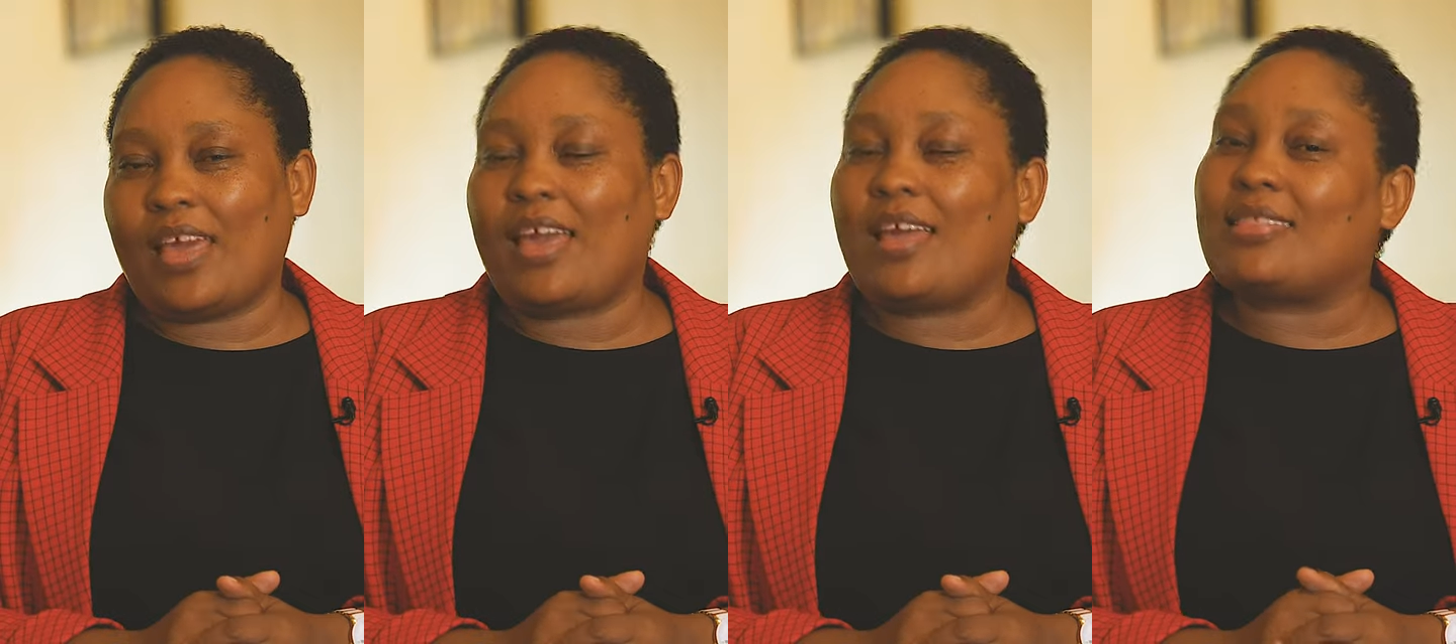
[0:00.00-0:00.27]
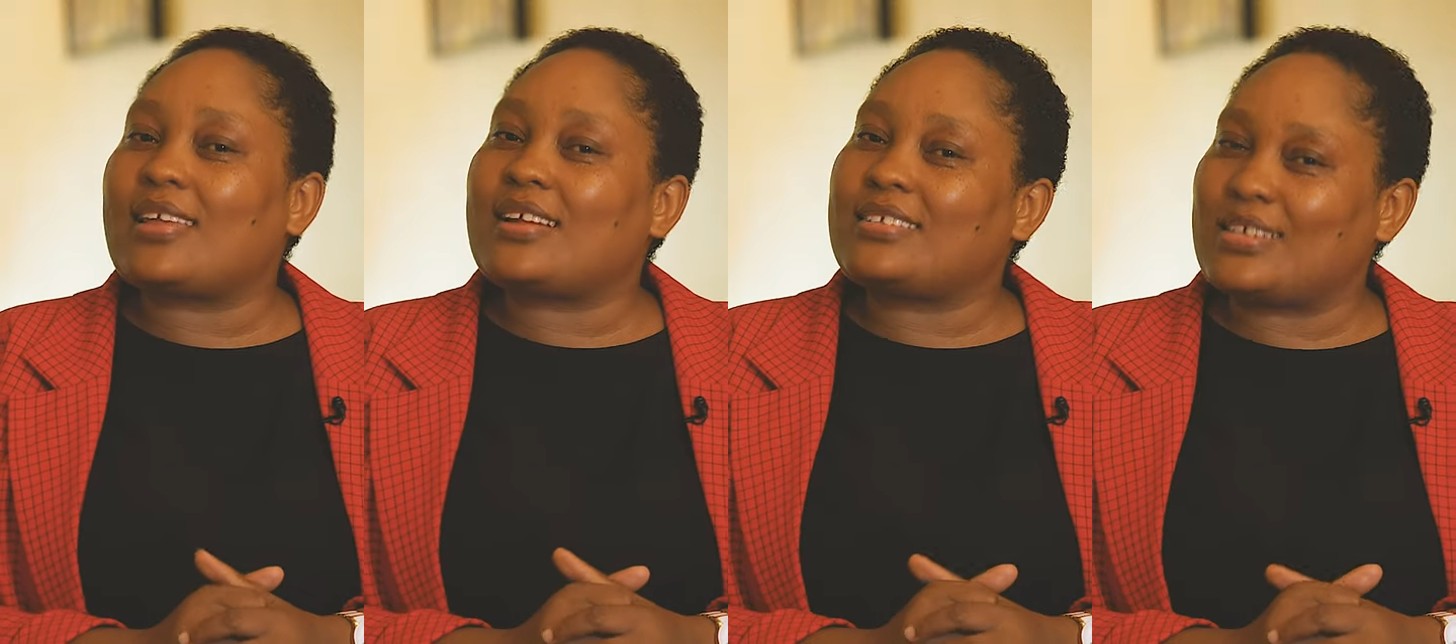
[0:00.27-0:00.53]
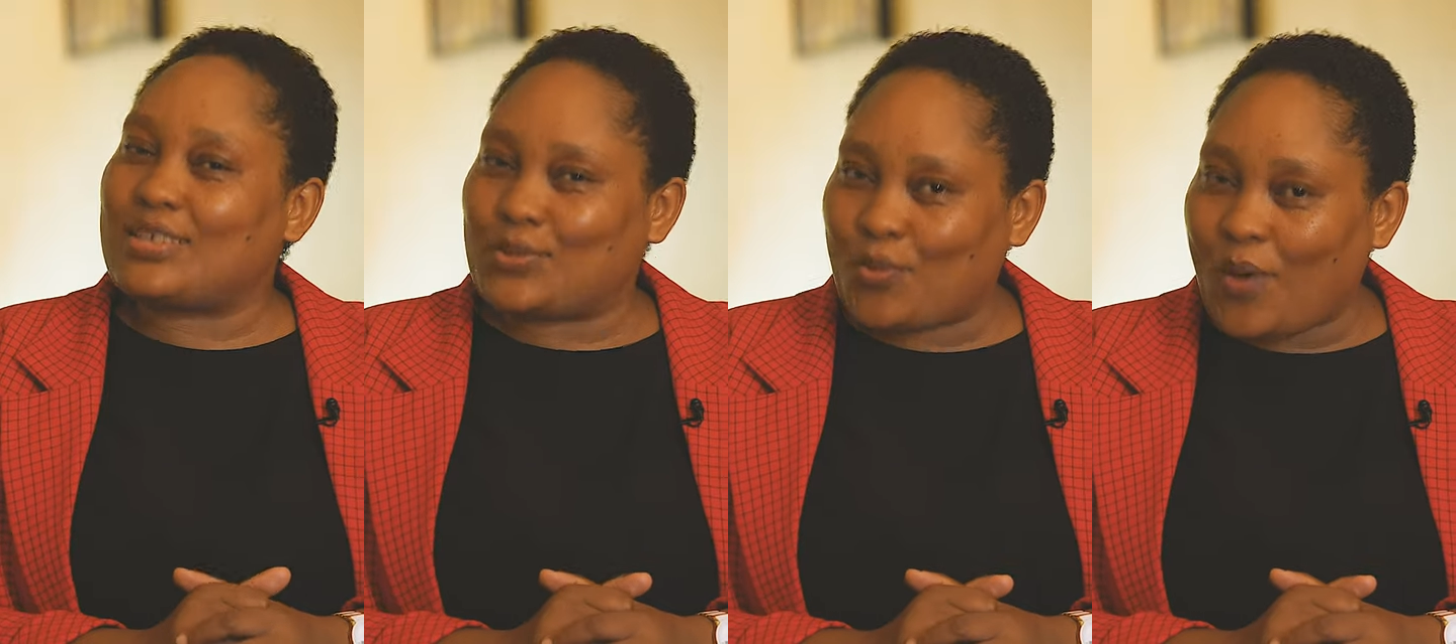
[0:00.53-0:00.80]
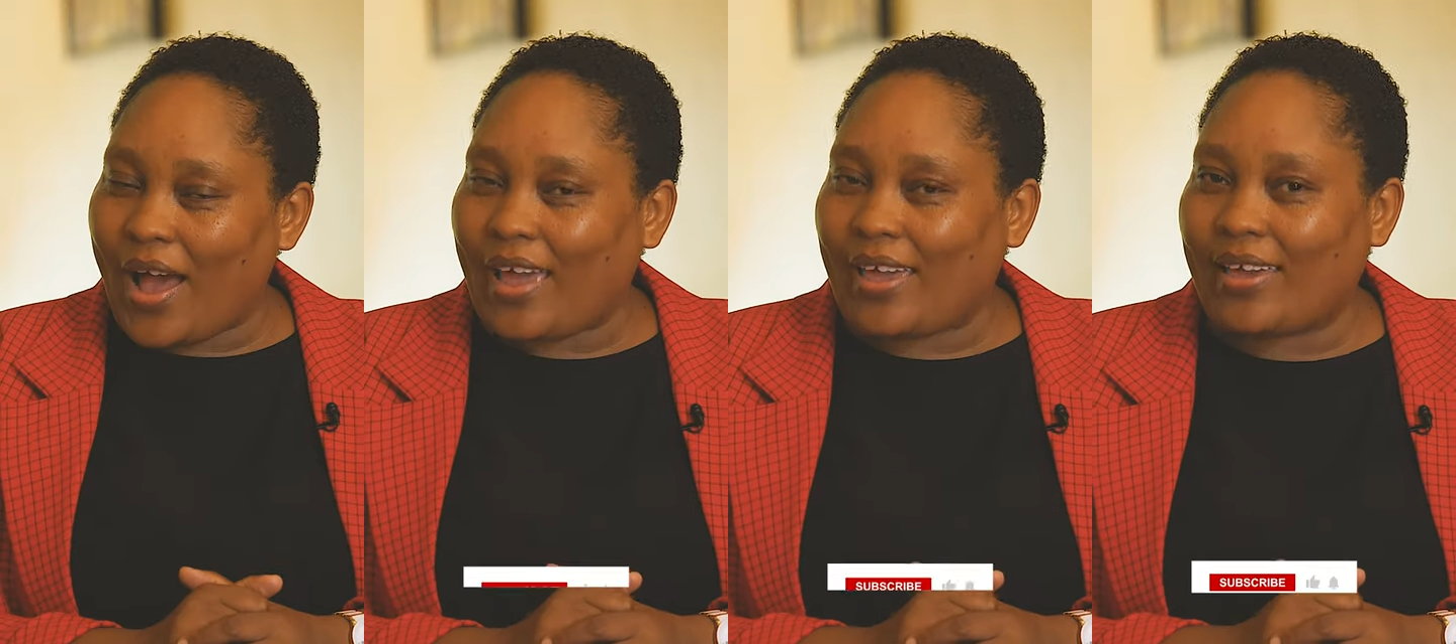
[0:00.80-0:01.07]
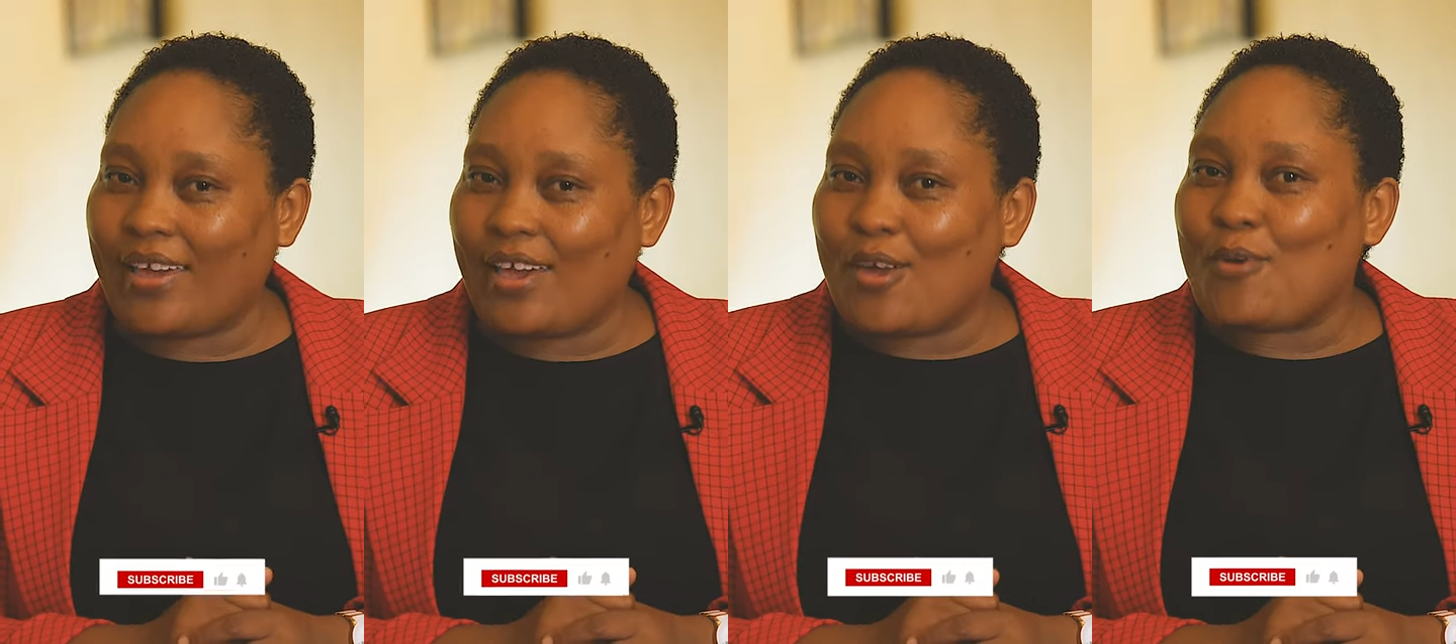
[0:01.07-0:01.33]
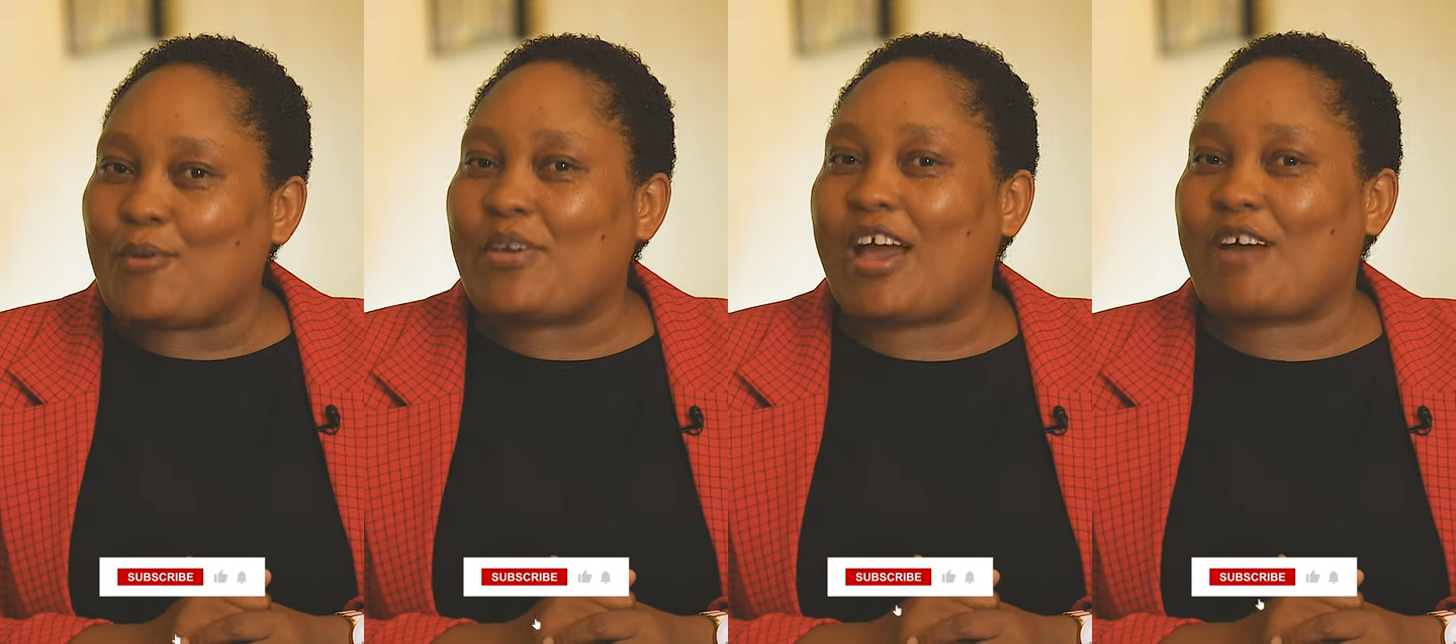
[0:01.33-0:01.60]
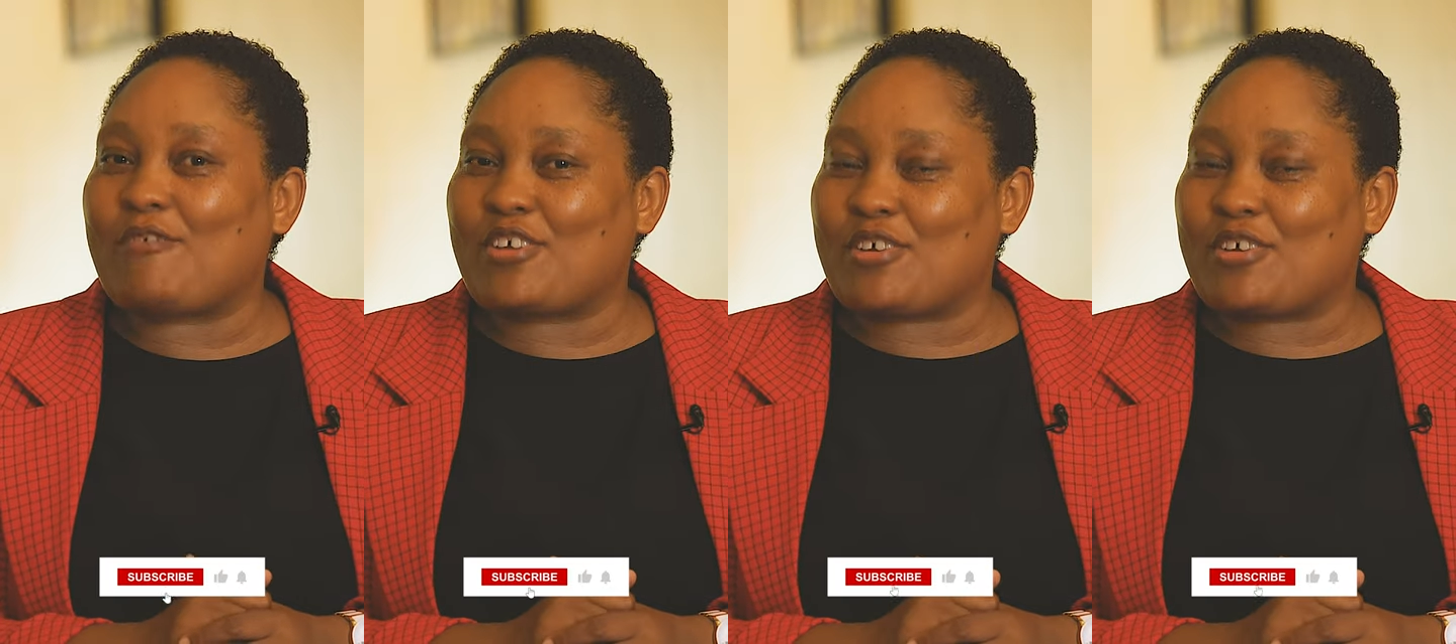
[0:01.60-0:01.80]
and that is why we have